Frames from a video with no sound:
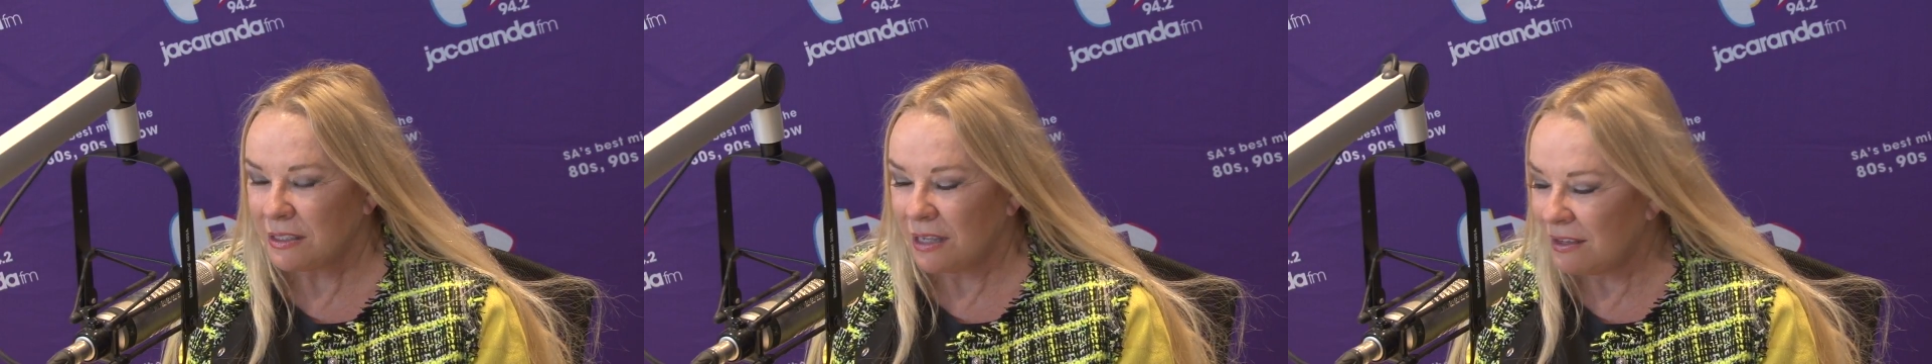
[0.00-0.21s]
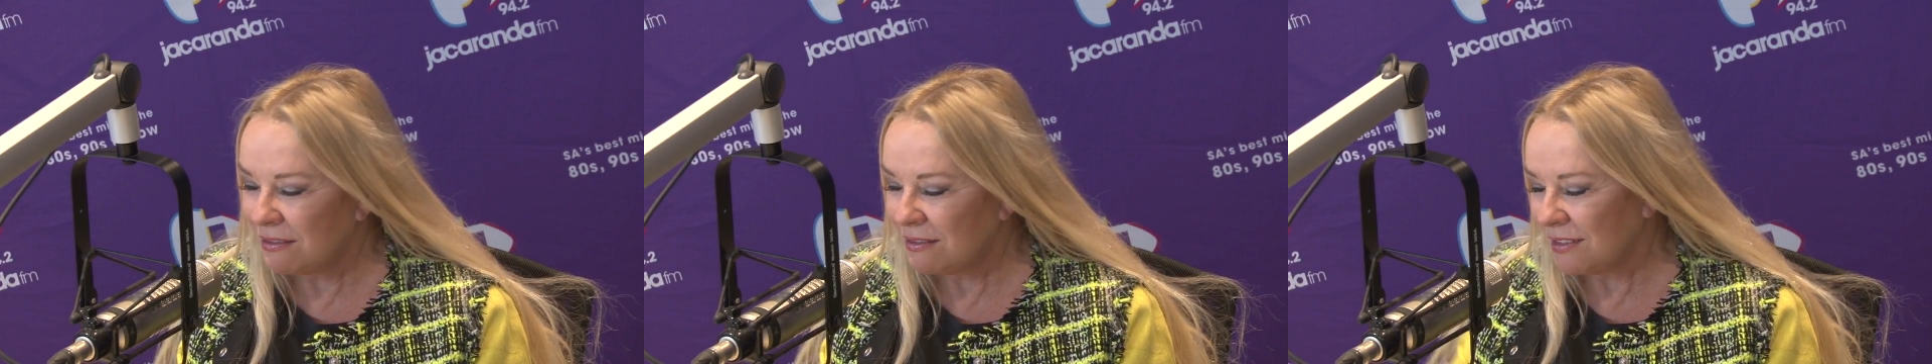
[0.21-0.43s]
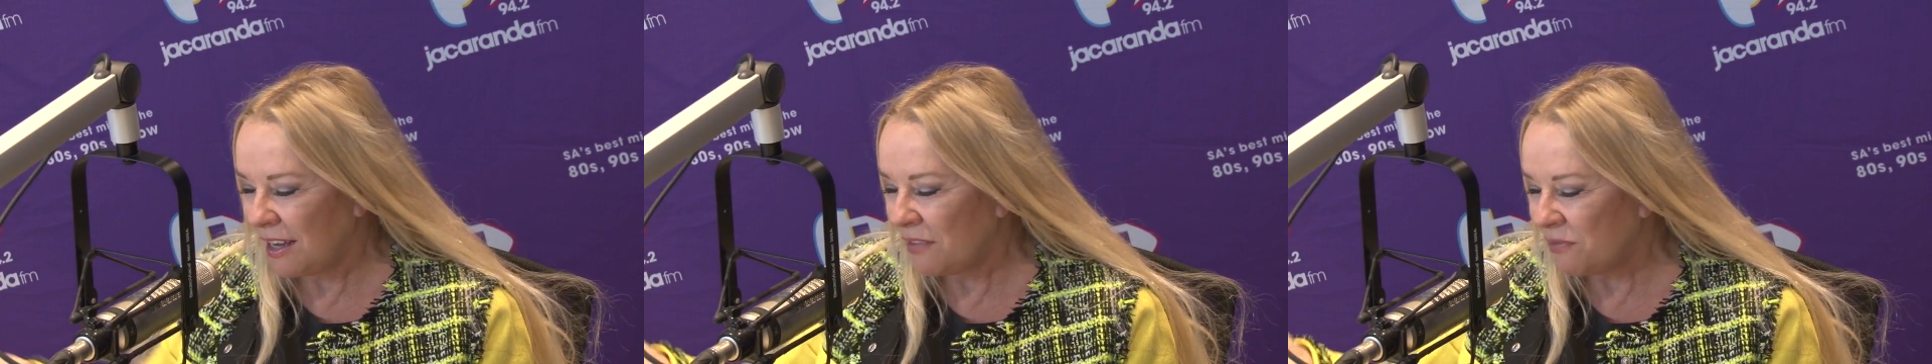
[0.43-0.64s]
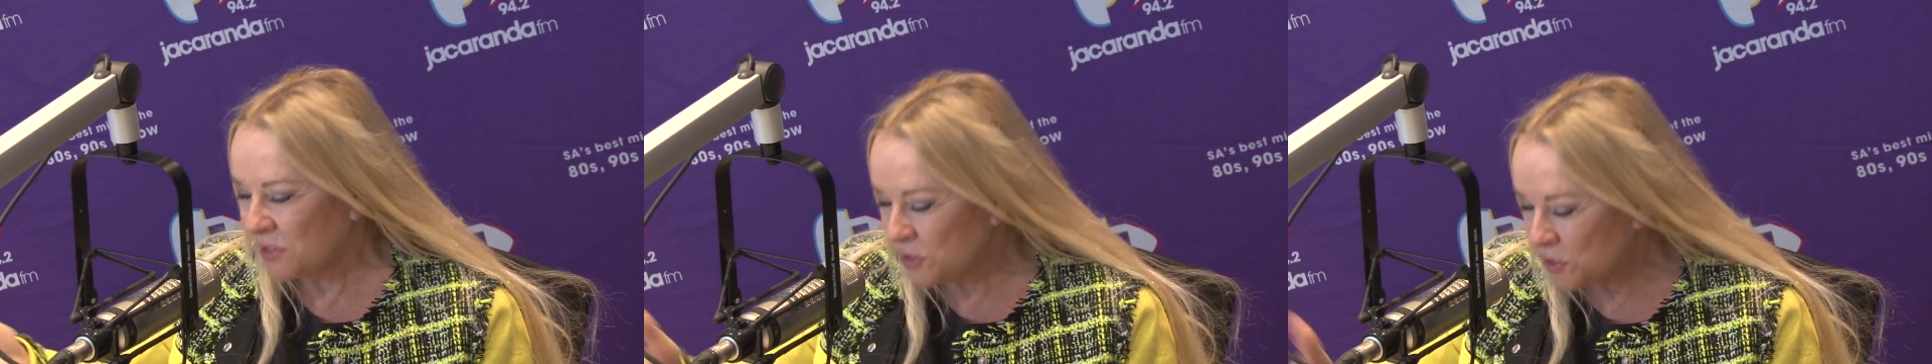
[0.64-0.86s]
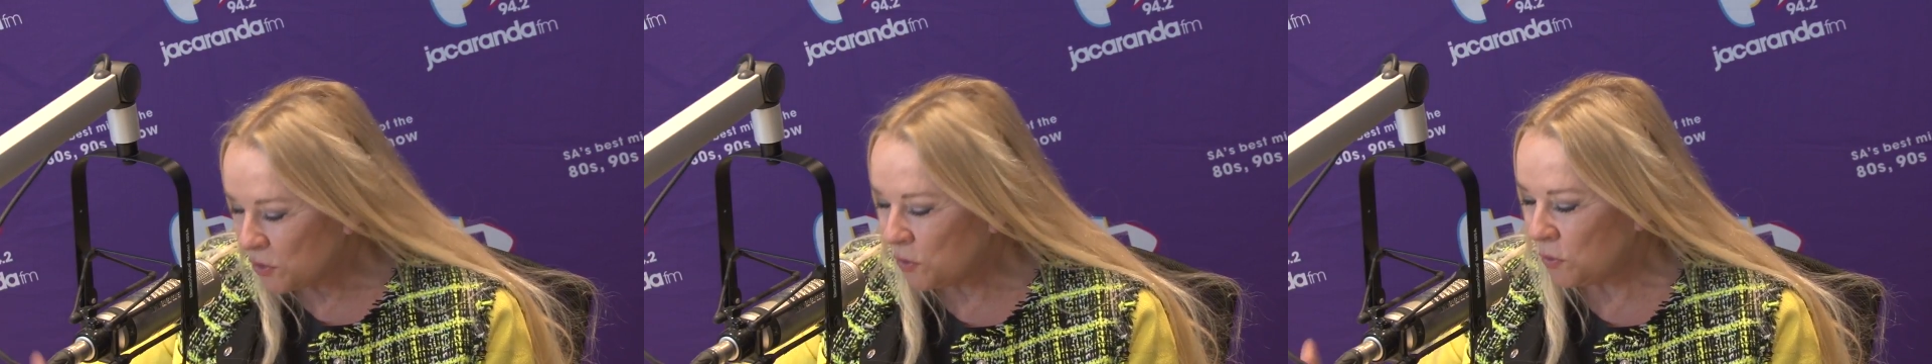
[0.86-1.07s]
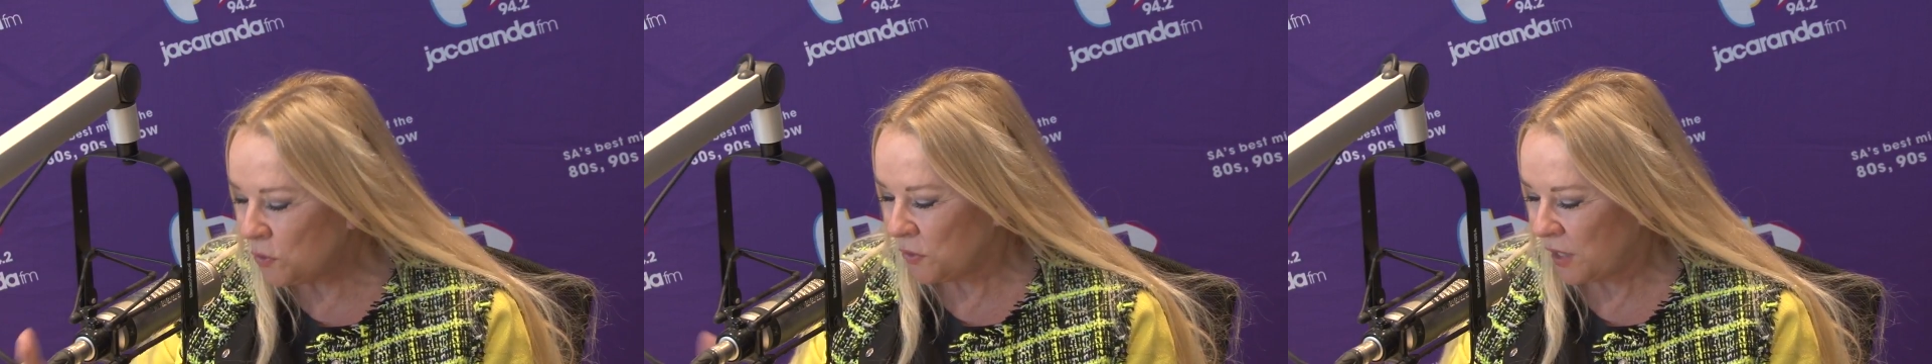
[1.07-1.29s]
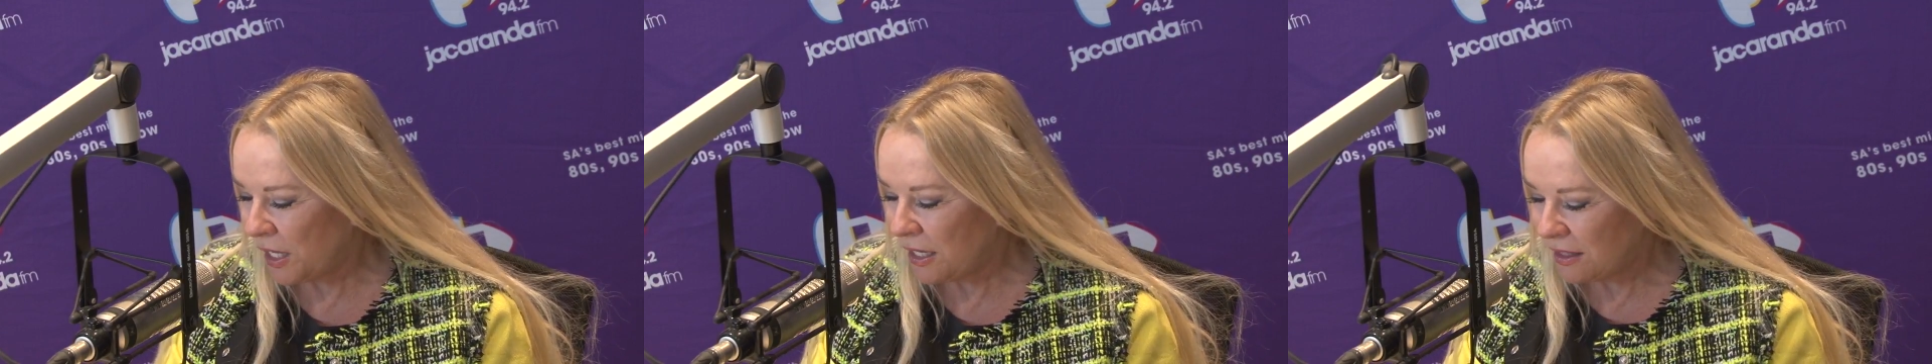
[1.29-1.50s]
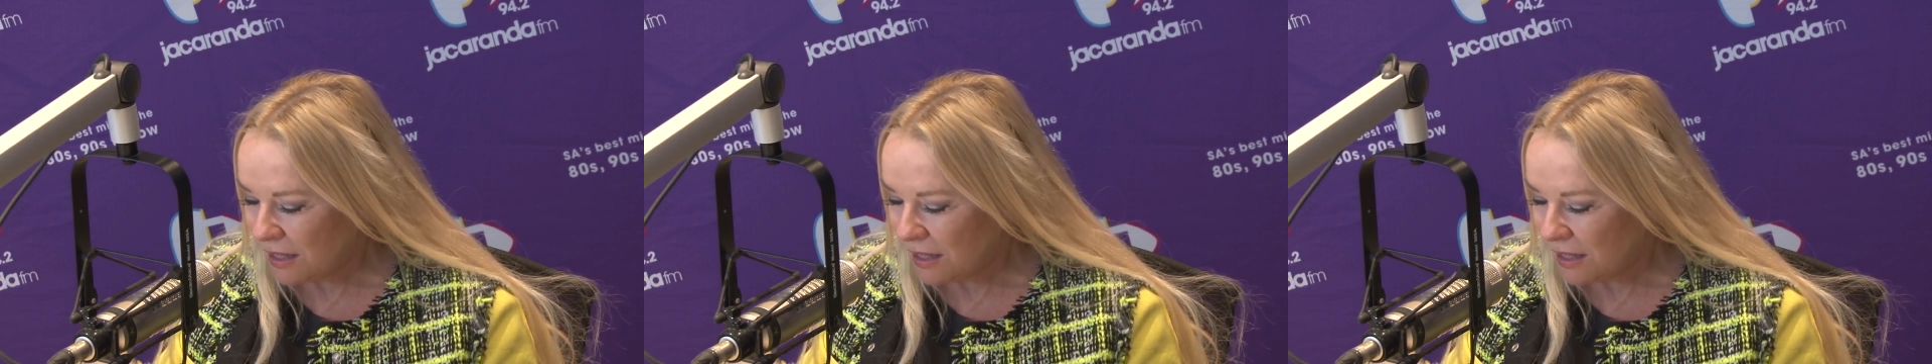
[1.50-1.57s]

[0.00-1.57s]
and at the school, they,